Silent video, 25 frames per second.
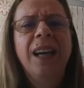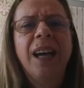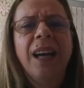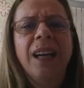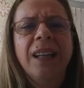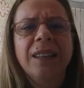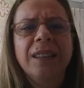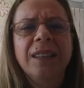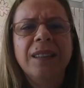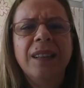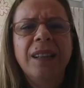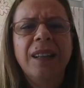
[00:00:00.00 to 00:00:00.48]

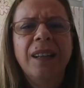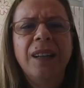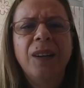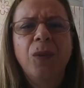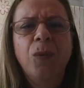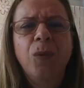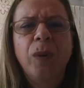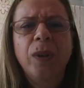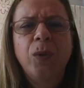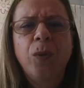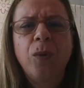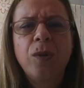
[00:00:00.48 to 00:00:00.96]
and uh,
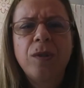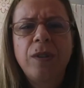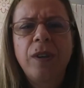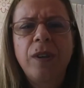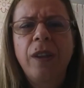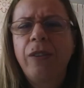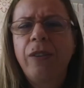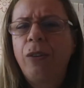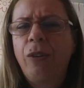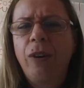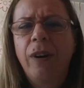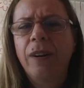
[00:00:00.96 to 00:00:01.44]
what was the
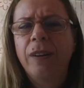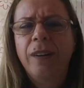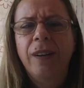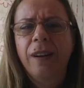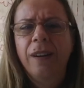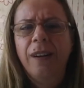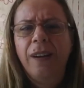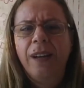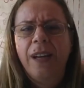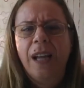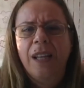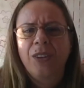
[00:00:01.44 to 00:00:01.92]
other one?
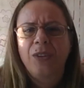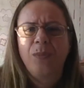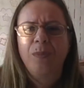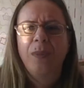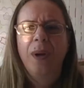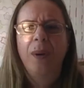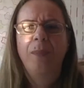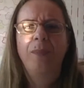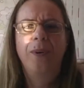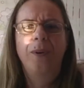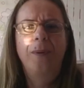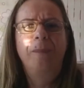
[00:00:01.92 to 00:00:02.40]
I can't
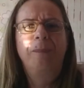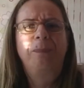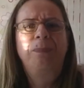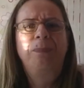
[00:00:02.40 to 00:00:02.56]
remember.